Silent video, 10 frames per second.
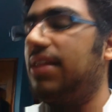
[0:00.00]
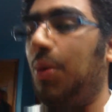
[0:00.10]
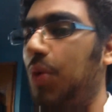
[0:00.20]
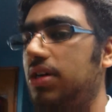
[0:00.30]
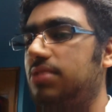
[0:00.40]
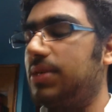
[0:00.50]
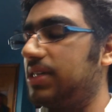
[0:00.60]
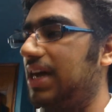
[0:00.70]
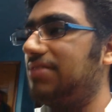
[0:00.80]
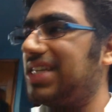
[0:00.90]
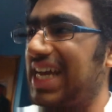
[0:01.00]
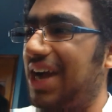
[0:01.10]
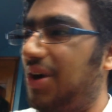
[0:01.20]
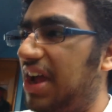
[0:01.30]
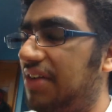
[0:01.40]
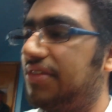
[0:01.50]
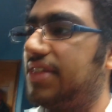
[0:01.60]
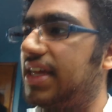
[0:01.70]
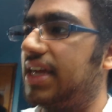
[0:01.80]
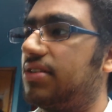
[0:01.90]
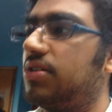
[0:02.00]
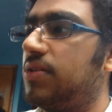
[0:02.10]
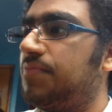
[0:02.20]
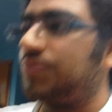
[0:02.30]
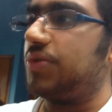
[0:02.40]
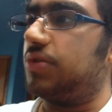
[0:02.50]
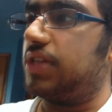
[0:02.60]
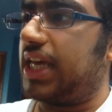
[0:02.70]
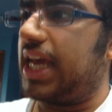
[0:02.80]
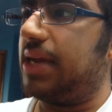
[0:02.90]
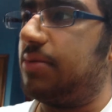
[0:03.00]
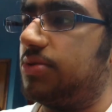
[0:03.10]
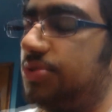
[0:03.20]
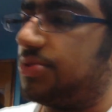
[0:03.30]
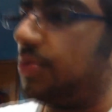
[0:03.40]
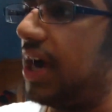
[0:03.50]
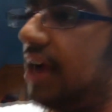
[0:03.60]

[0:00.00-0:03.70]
if there was because I have to take out everything, all the cables, all the